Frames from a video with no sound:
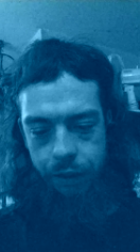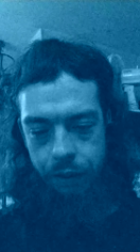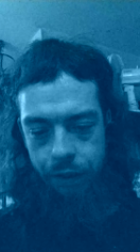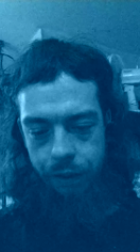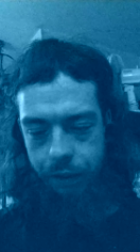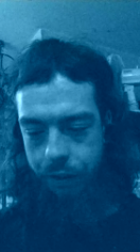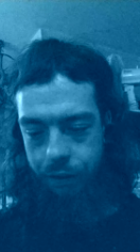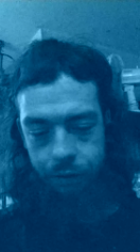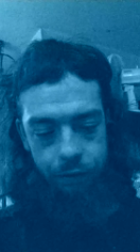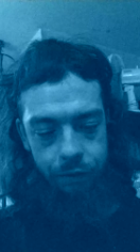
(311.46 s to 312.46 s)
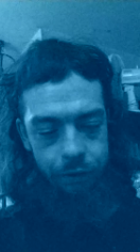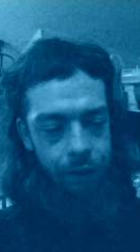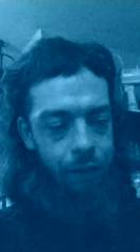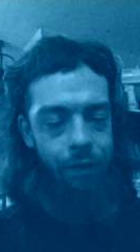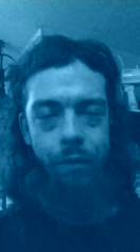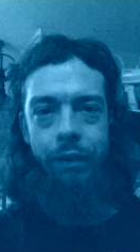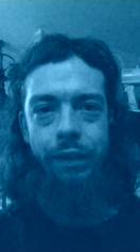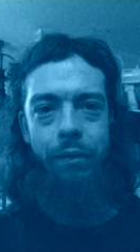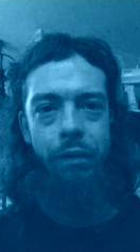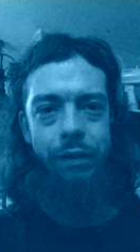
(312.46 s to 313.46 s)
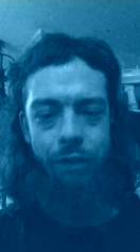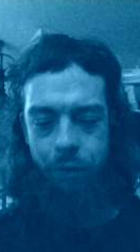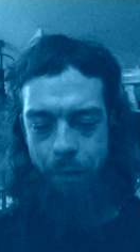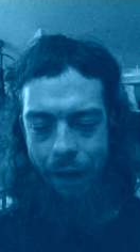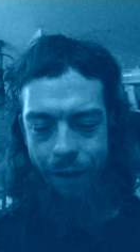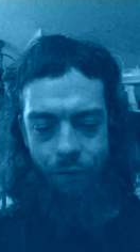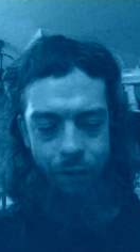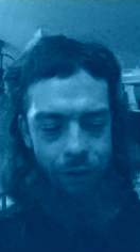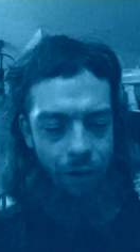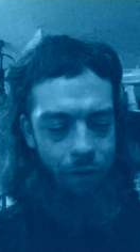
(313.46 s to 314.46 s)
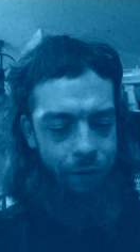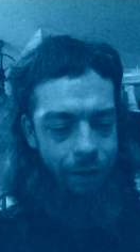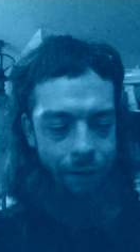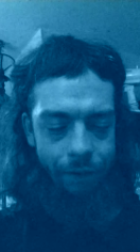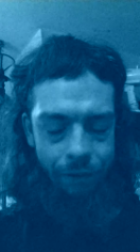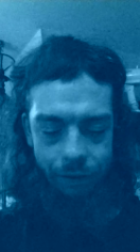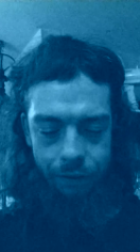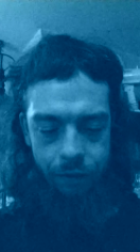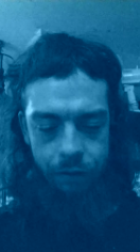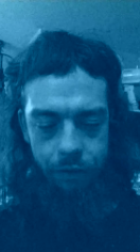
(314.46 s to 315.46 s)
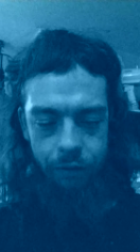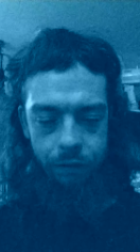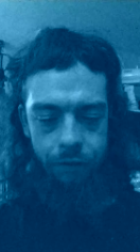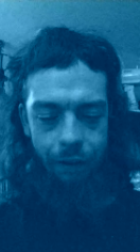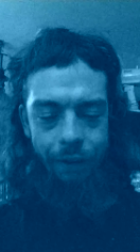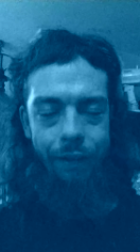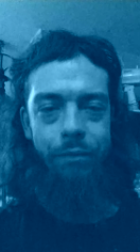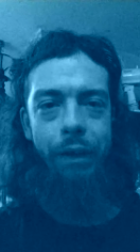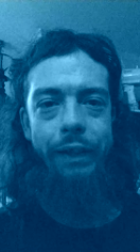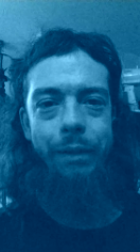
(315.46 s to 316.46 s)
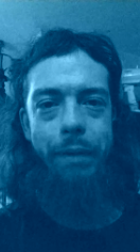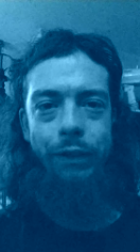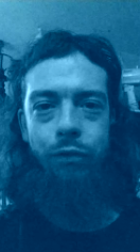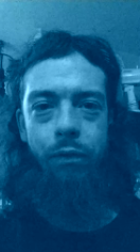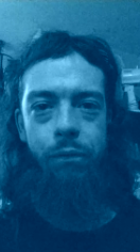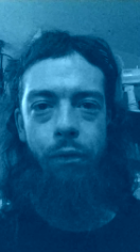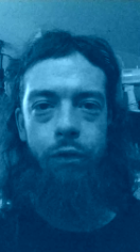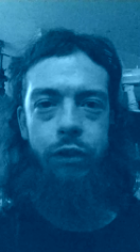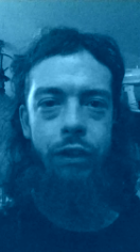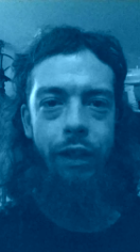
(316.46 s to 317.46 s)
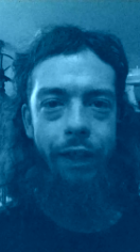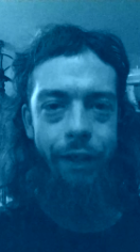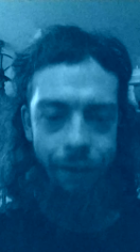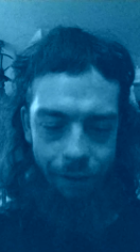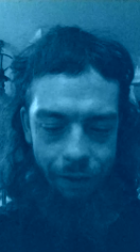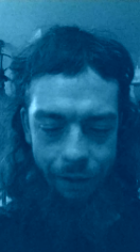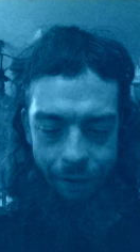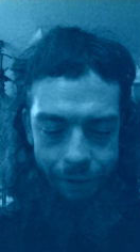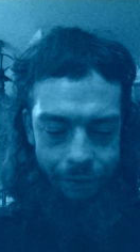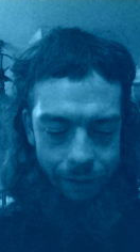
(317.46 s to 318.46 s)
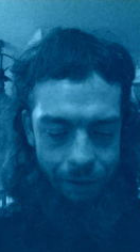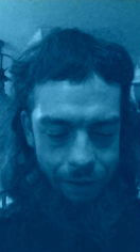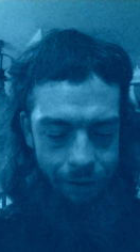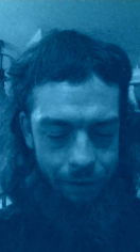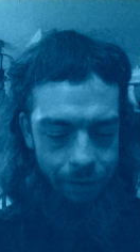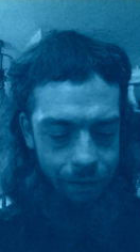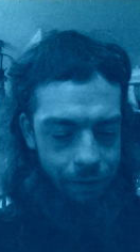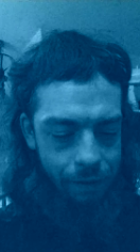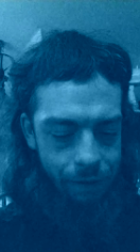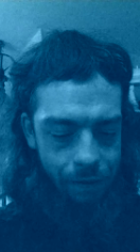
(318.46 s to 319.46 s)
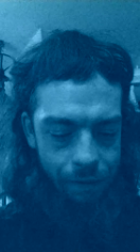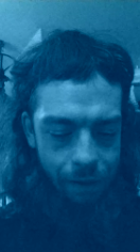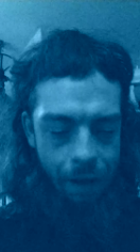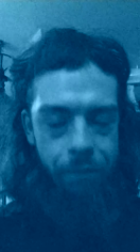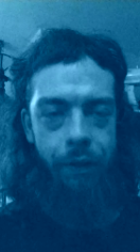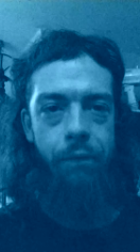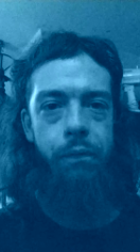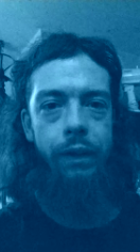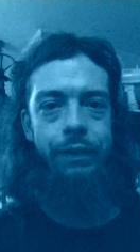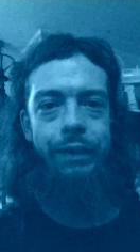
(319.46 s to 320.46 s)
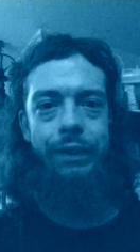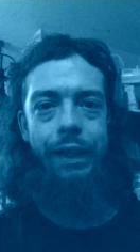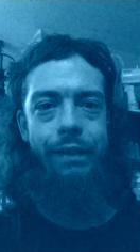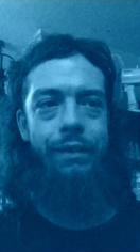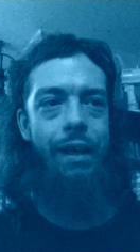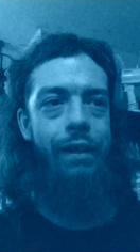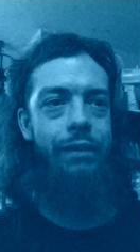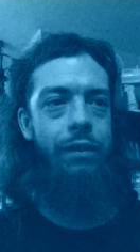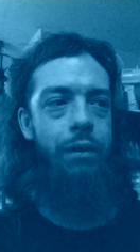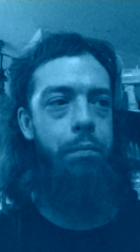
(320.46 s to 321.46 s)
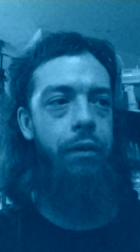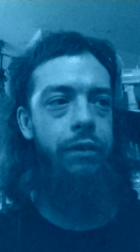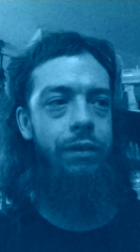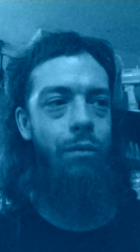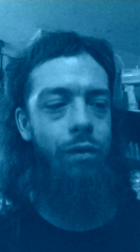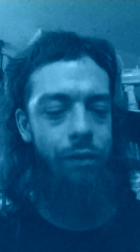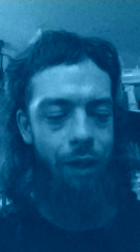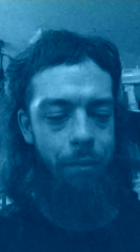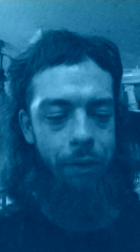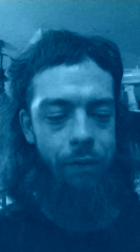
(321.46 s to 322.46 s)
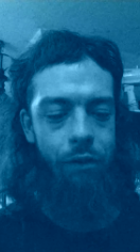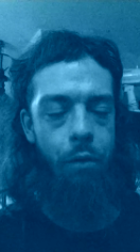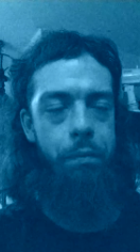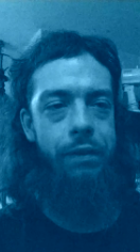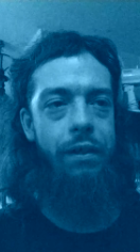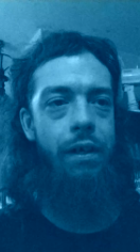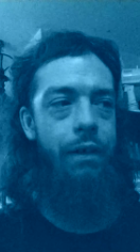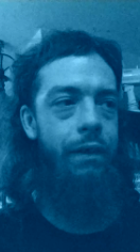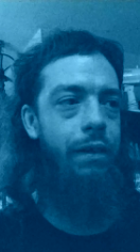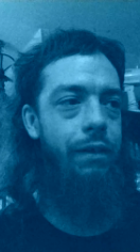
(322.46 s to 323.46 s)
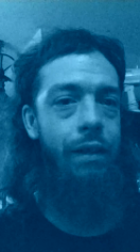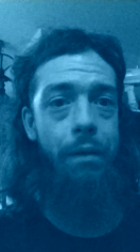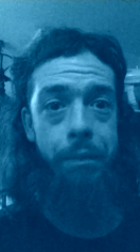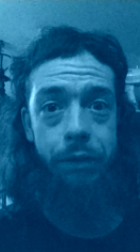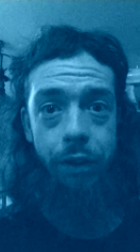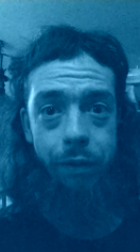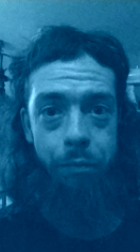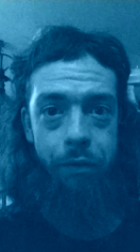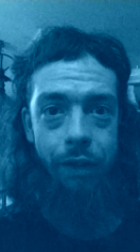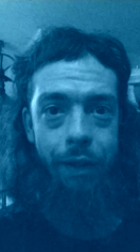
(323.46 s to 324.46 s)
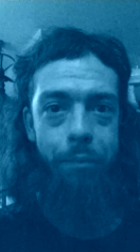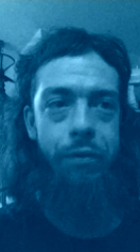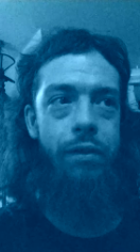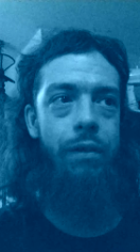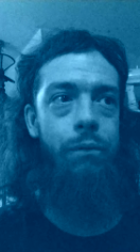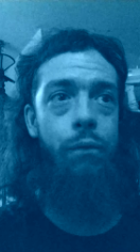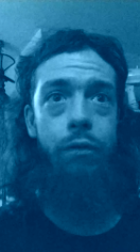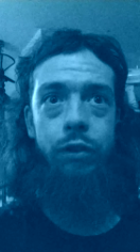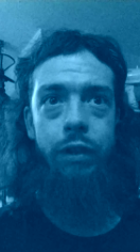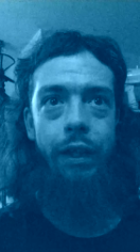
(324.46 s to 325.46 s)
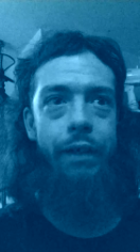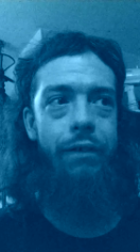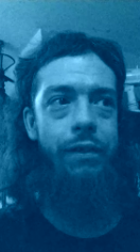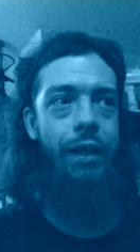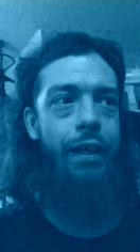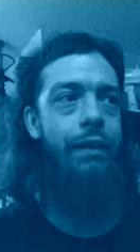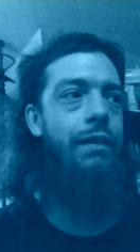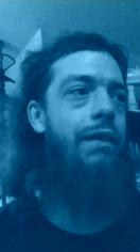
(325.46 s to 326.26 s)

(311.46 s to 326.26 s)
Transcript: Yeah. You know, it wasn't, it wasn't too bad going along there. I didn't ride the Metro, unfortunately. And, uh have enough funds set aside to purchase a one-time use Opus card, non-rechargeable types, unfortunately, or ticket.